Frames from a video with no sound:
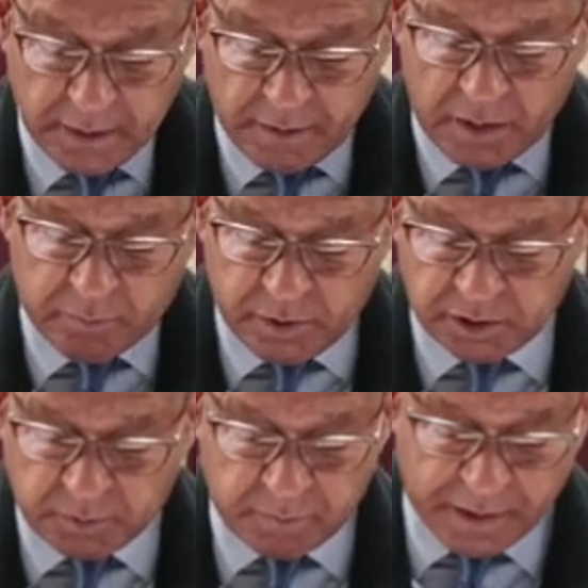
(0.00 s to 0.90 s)
And that
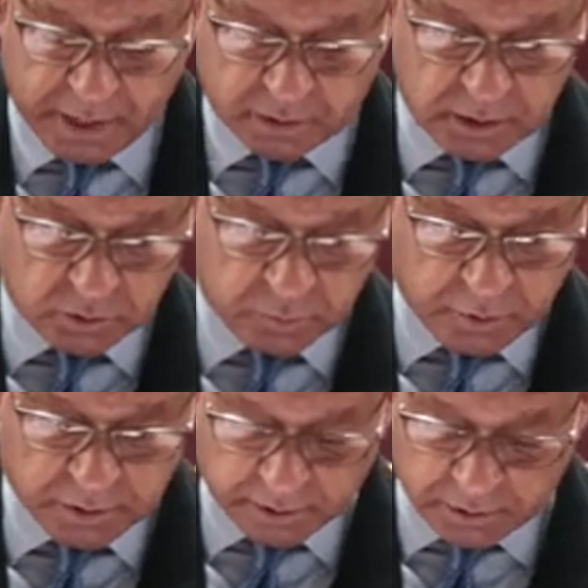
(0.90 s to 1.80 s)
brings me back to
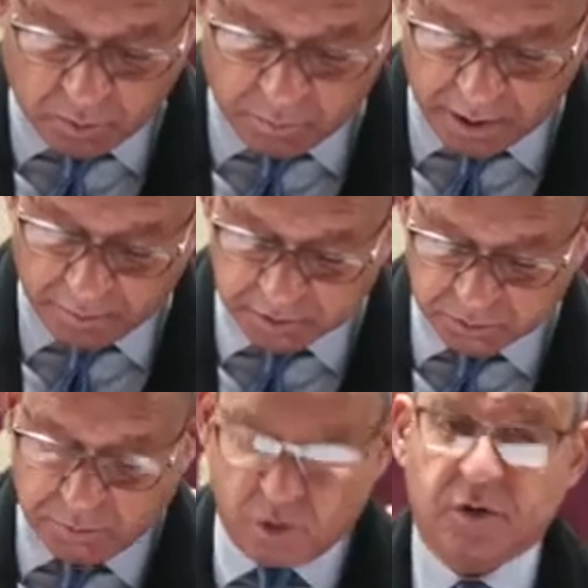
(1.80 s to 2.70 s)
President
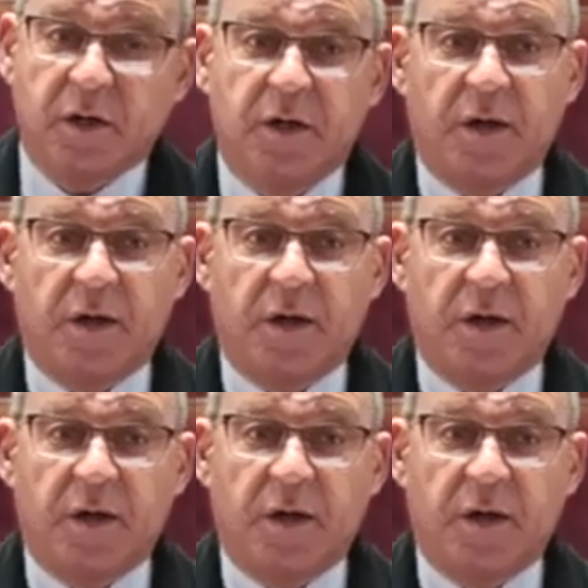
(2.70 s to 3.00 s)
Obama's book